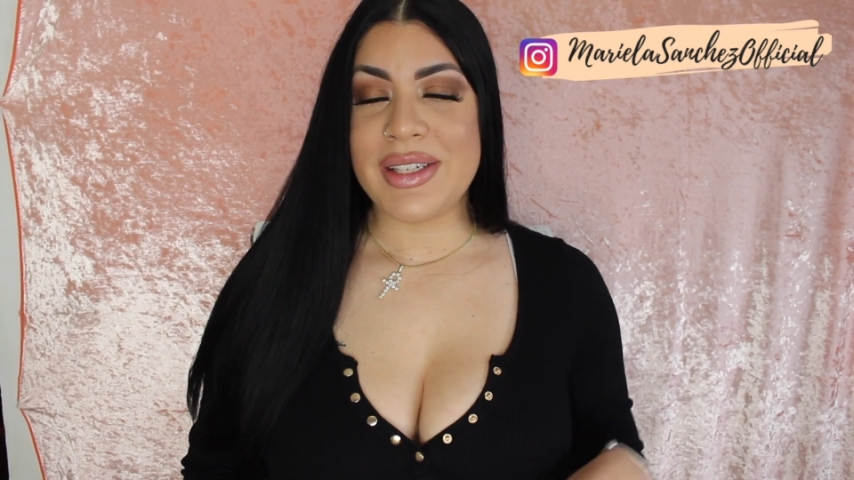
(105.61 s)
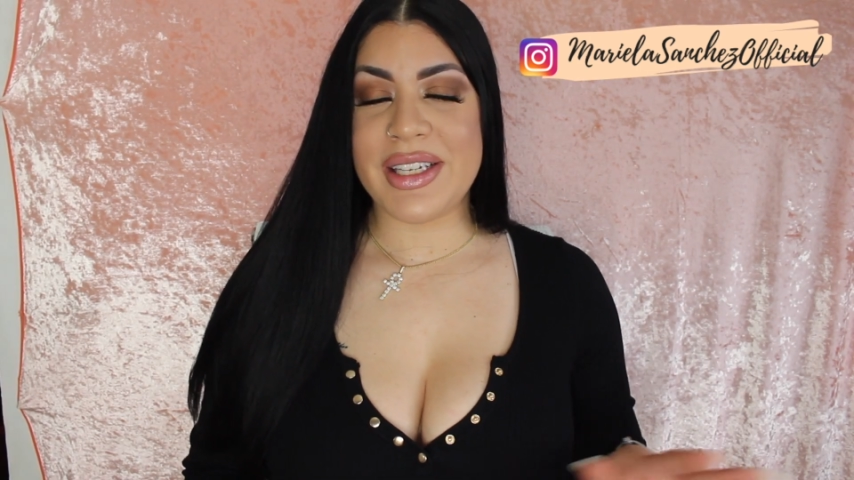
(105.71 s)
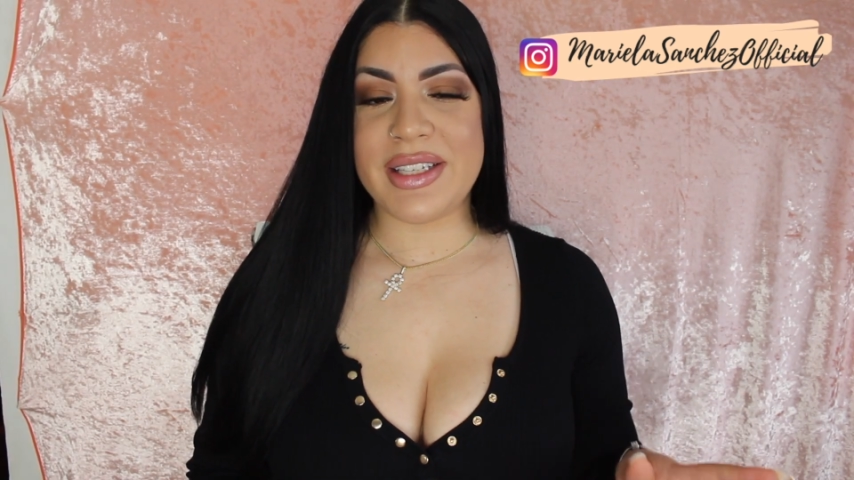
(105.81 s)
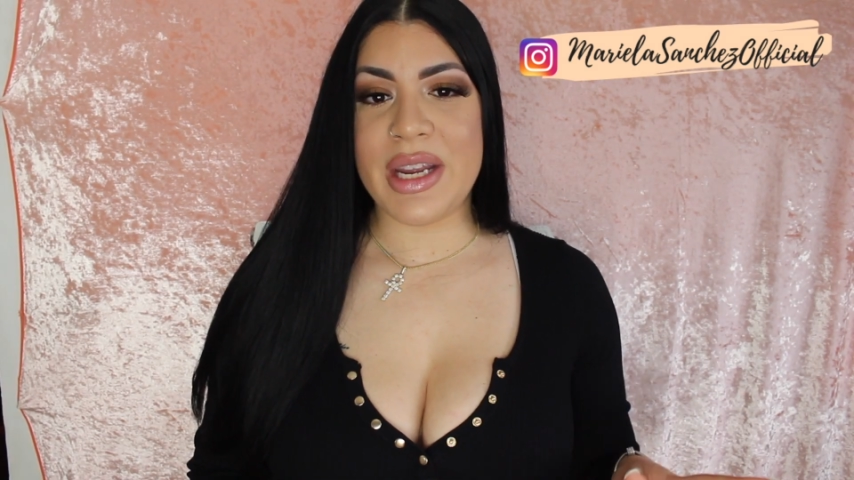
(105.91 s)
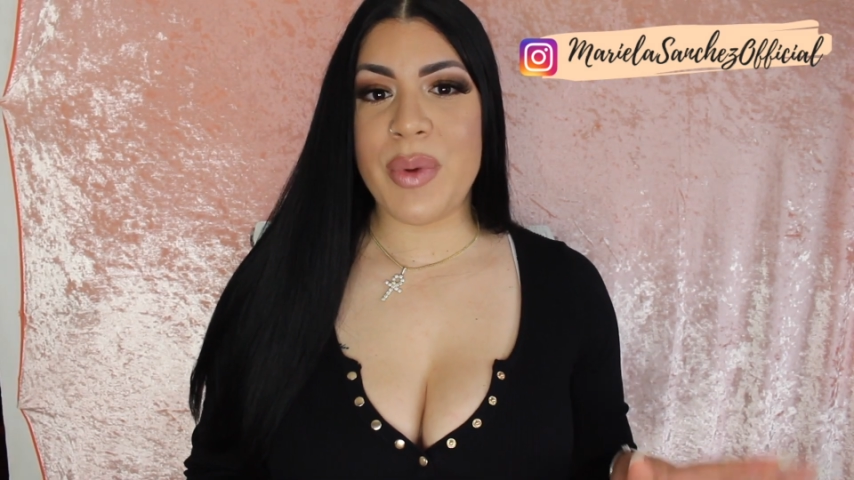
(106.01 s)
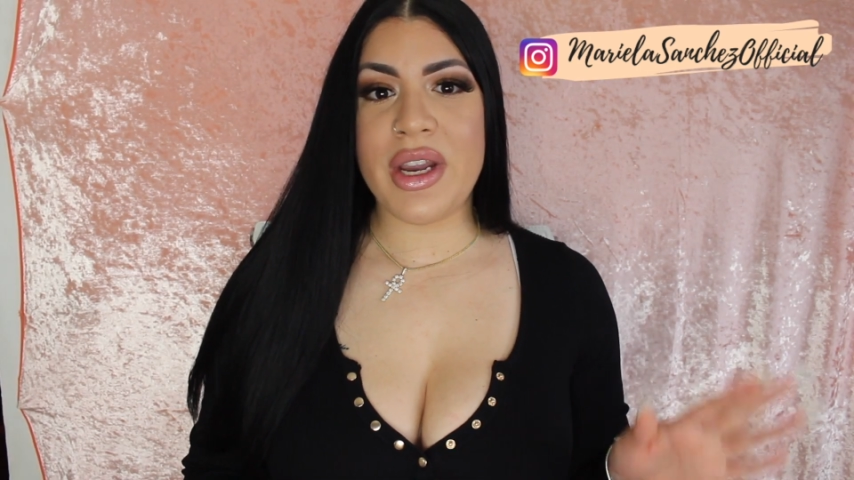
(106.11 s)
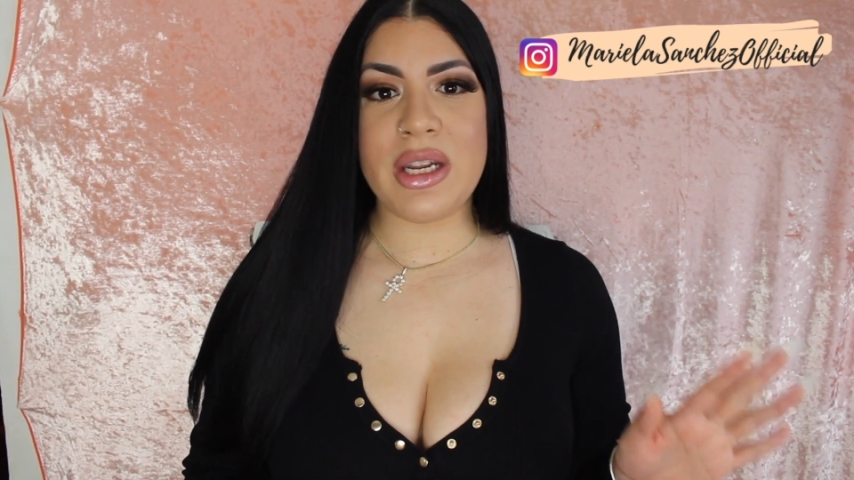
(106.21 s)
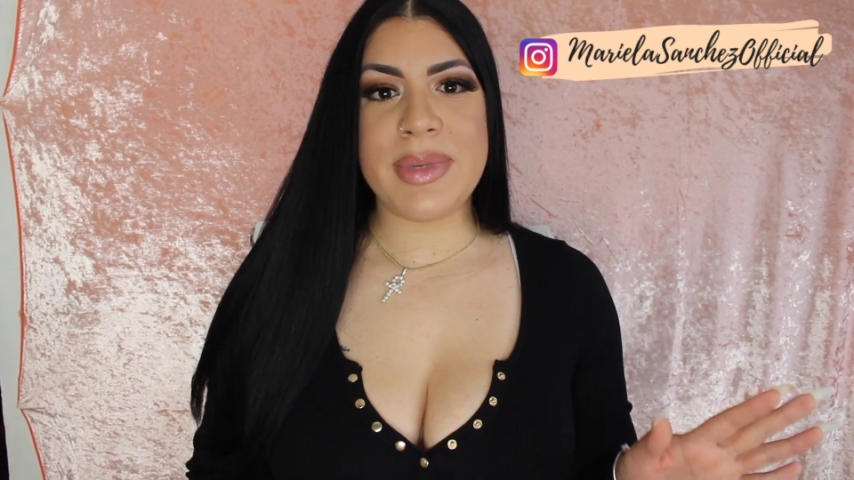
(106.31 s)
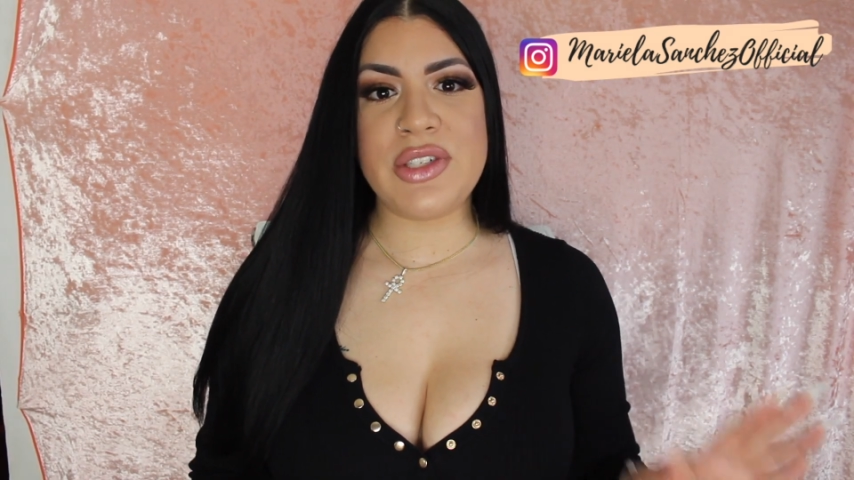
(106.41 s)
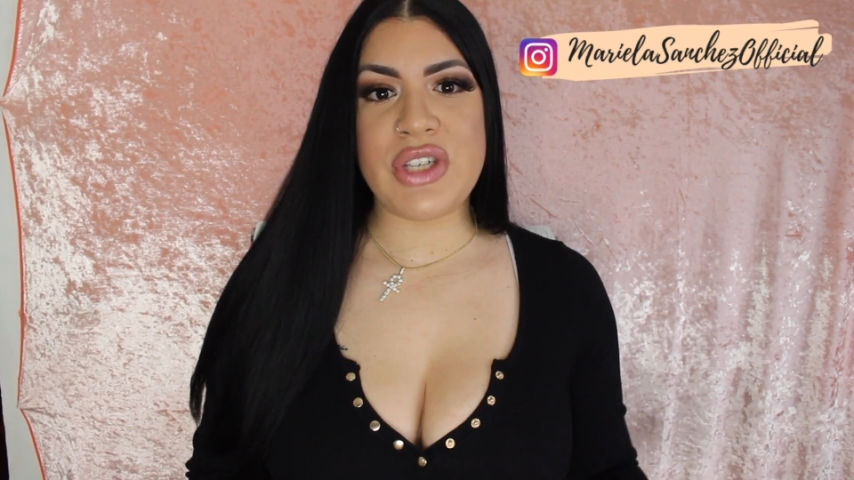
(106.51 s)
today we're going
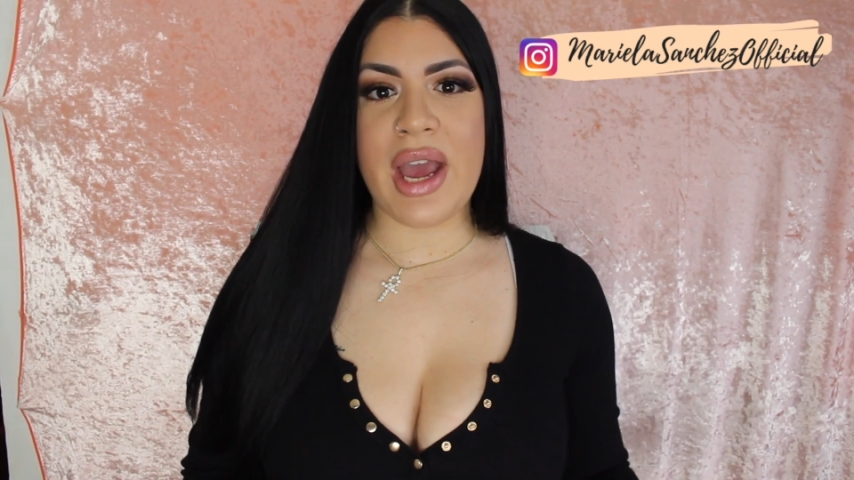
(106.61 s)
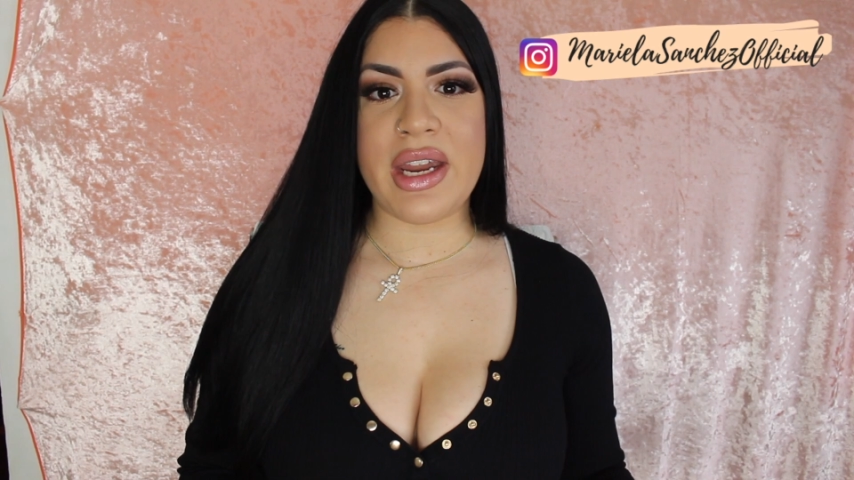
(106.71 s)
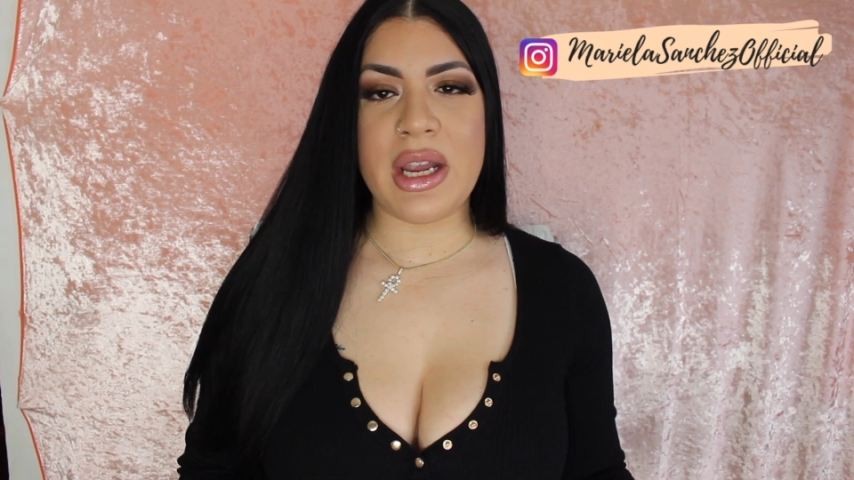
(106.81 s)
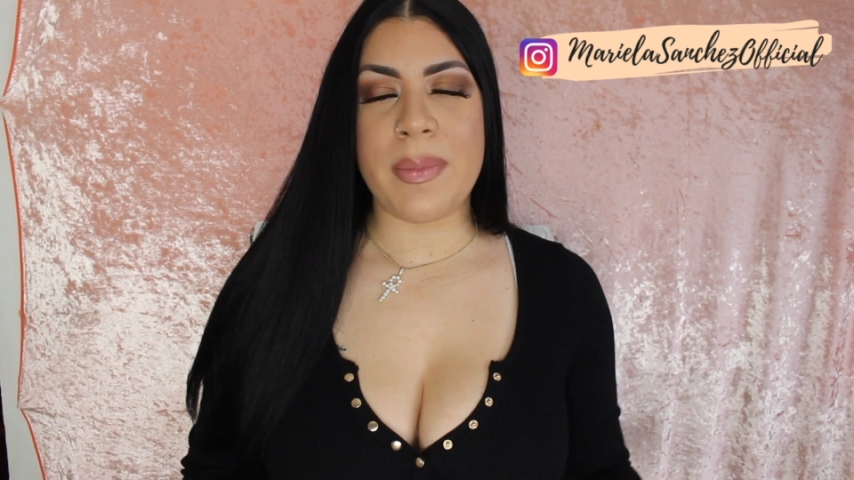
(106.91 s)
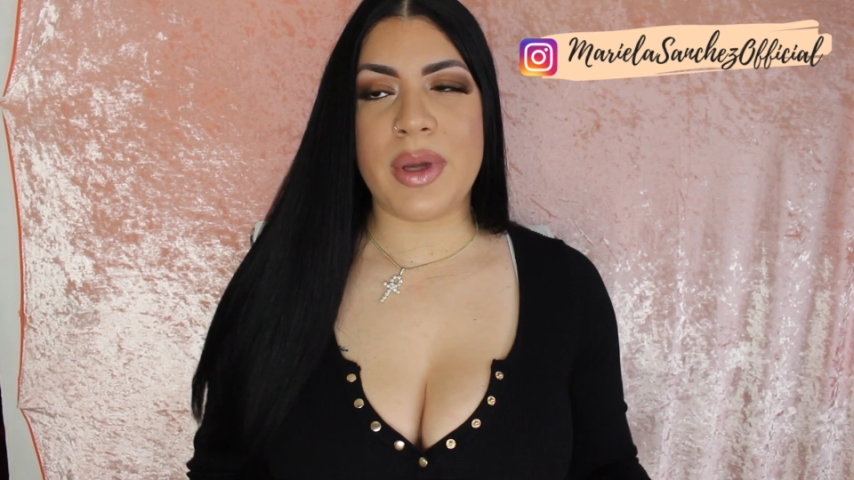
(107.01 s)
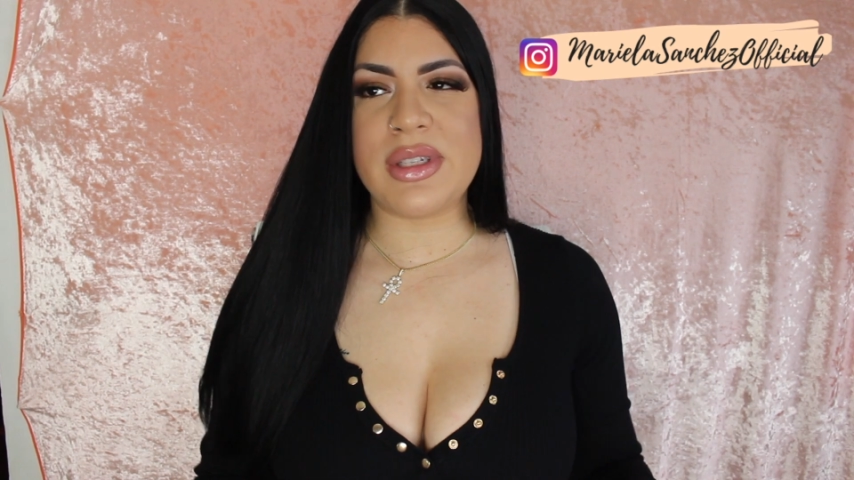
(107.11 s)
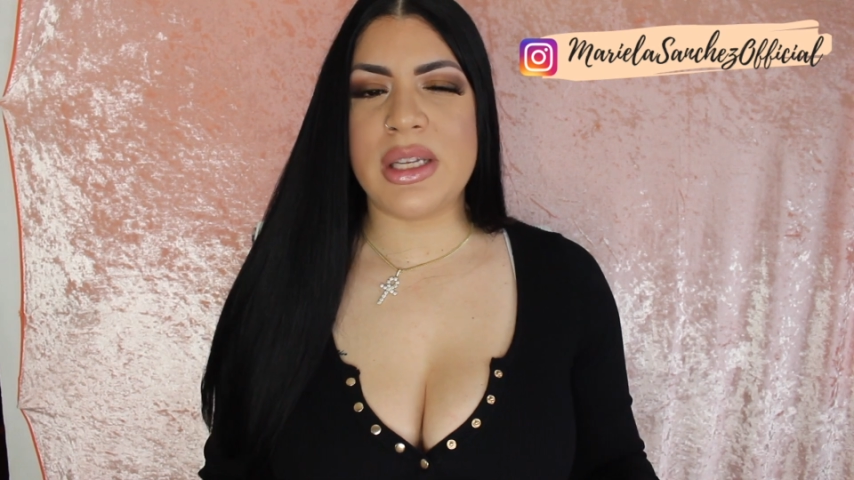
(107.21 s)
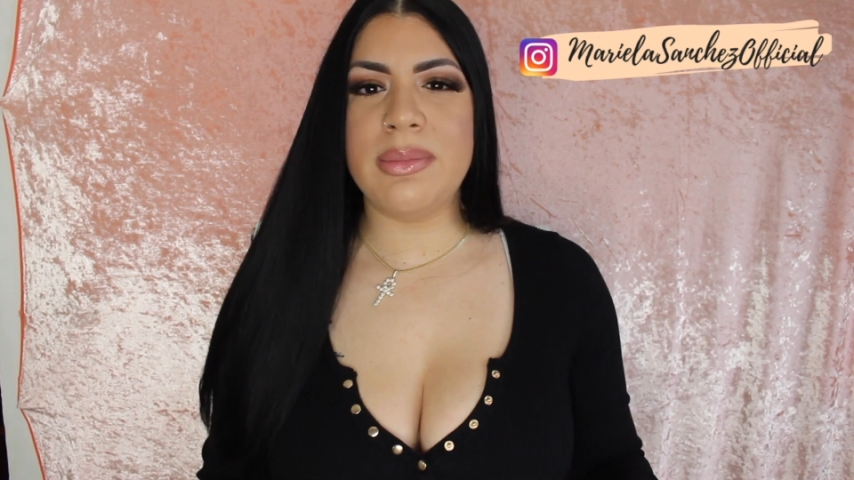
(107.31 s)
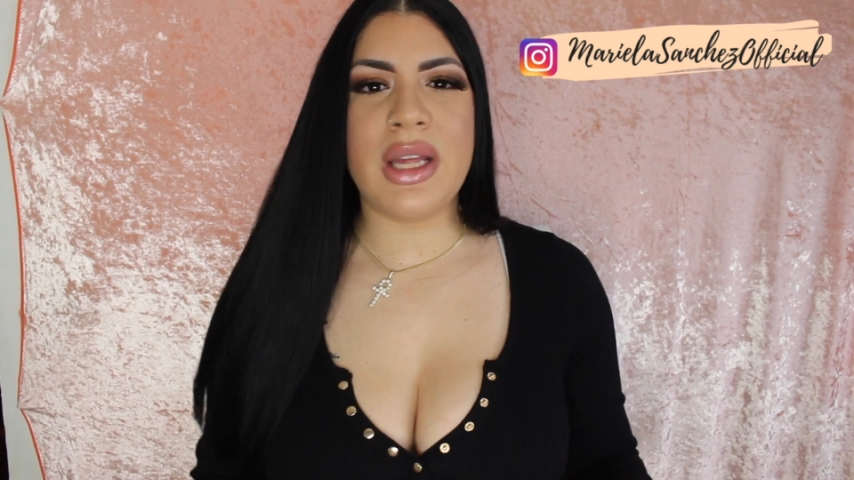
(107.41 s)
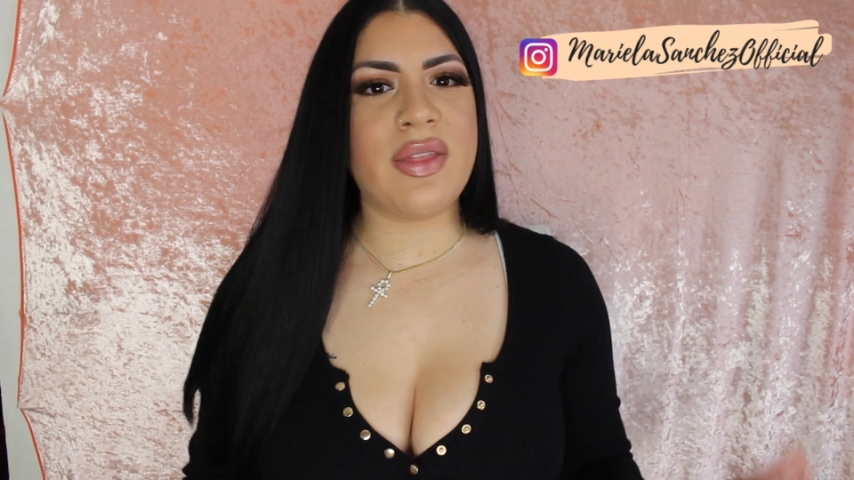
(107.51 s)
to be chatting about
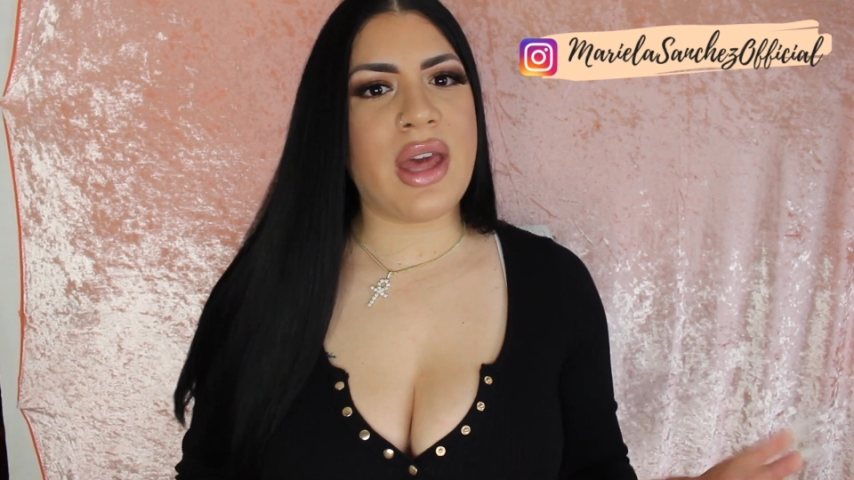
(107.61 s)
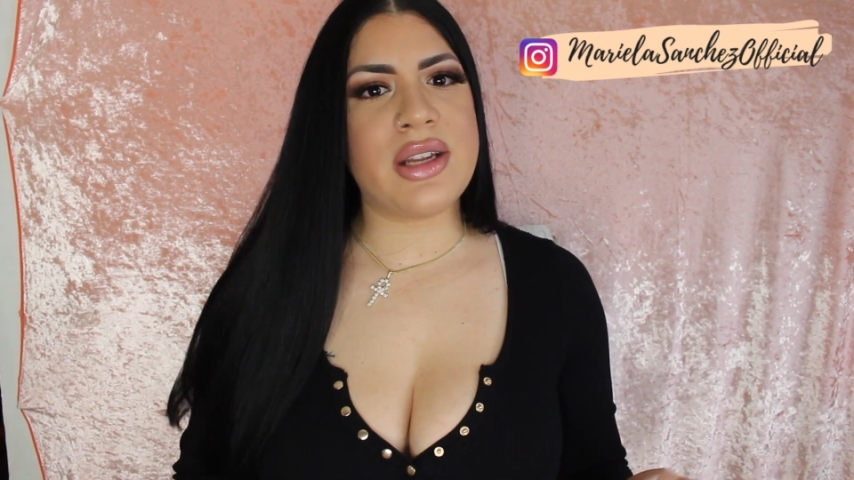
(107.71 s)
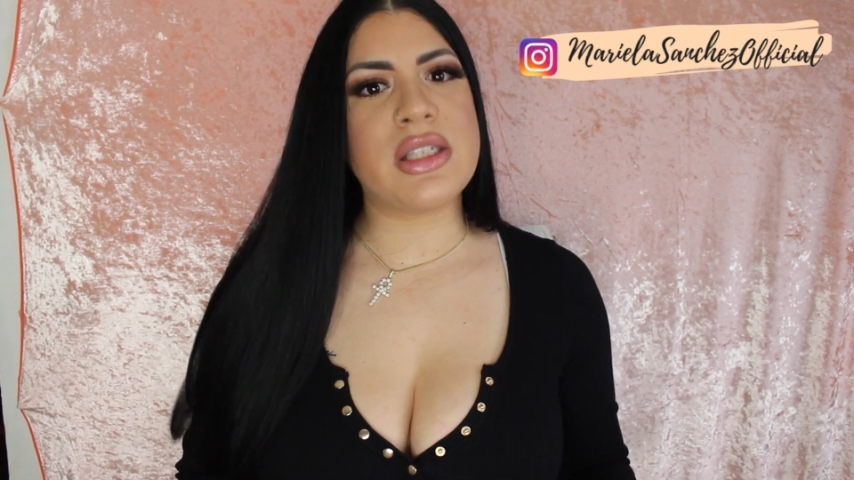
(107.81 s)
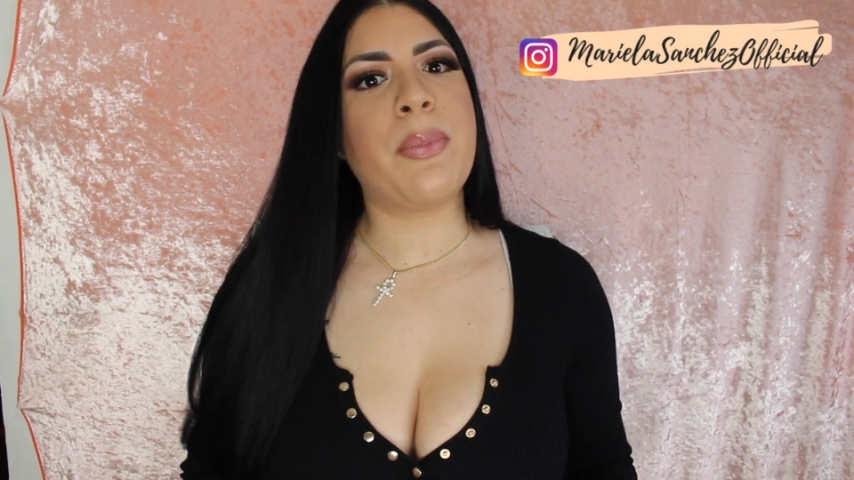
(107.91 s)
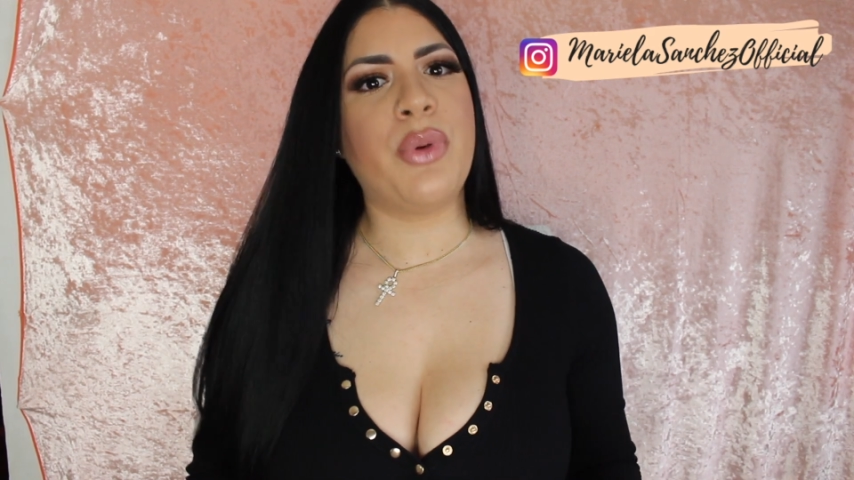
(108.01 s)
something that is